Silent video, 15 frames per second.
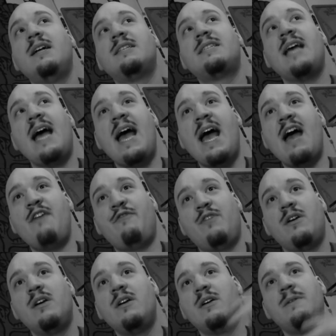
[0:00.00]
to have,
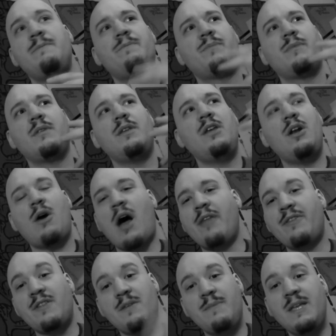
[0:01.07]
on the
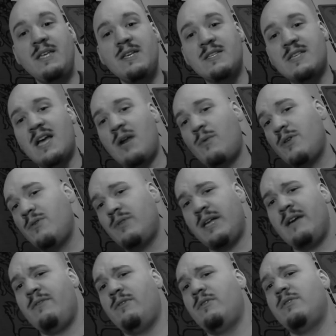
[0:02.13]
Dominion side when you
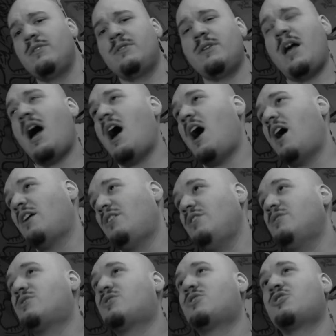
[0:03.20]
level, aha,
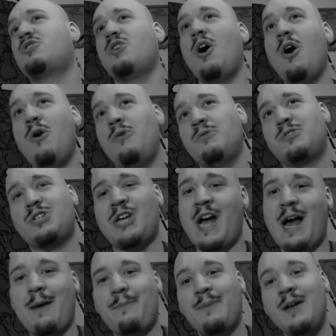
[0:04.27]
good show,
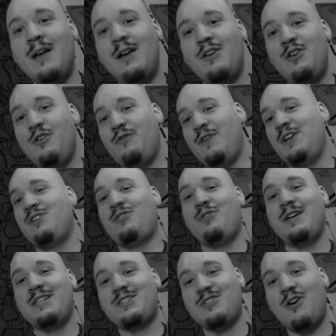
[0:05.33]
chap. You've
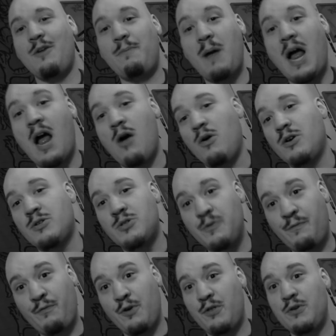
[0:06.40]
increased your power to
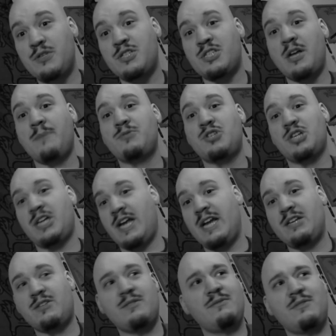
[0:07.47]
further
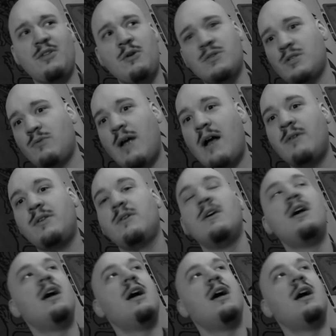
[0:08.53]
subjugate those around you.